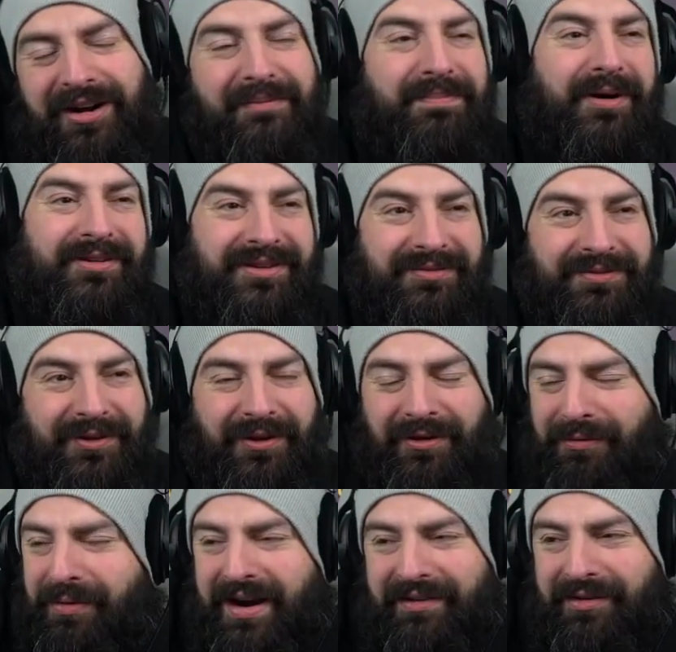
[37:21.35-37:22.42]
or a bottom
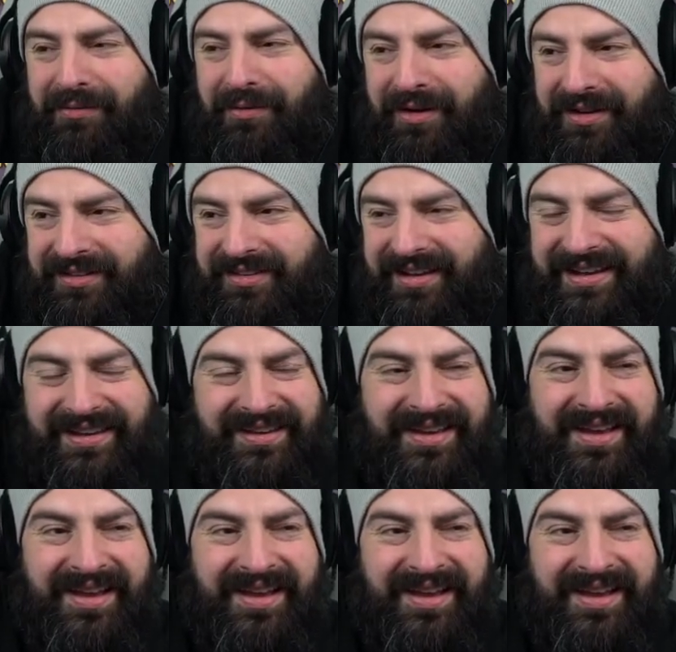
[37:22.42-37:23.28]
floor, whatever it was, like.